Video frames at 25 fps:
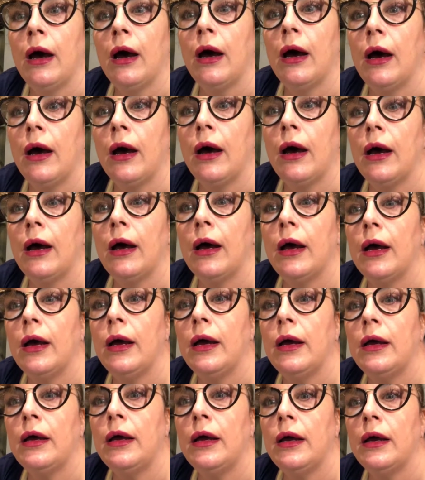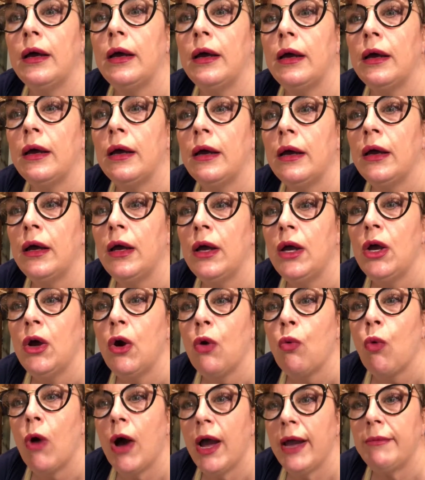Why
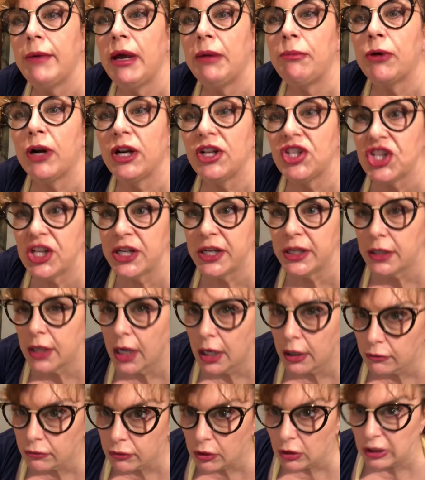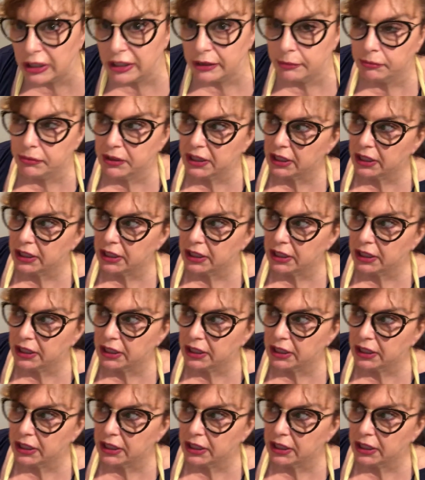am I brushing and not rolling?